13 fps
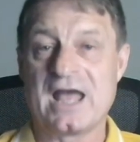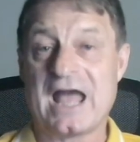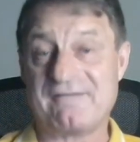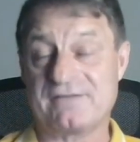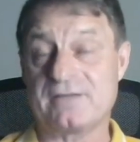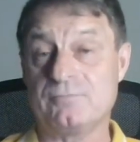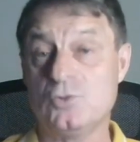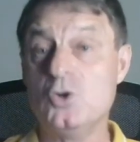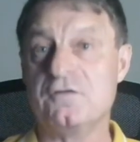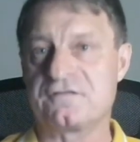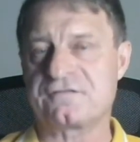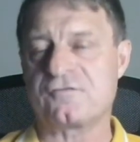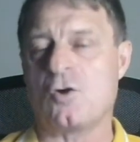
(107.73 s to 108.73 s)
having
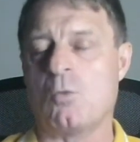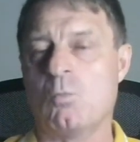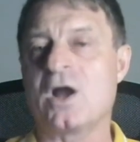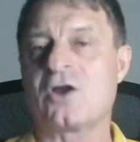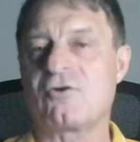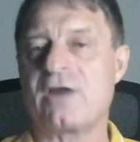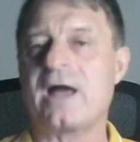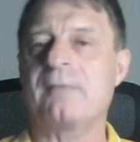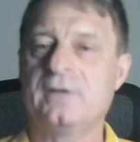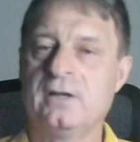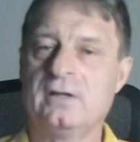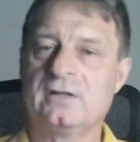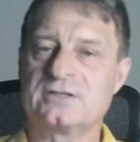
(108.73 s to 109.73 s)
moved from 1
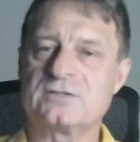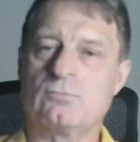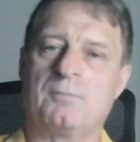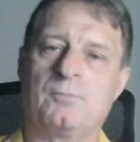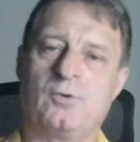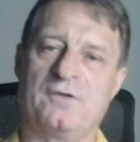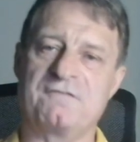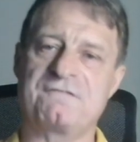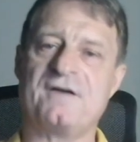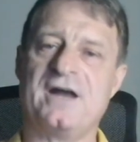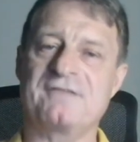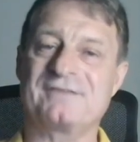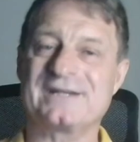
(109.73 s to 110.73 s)
gram to 1.5.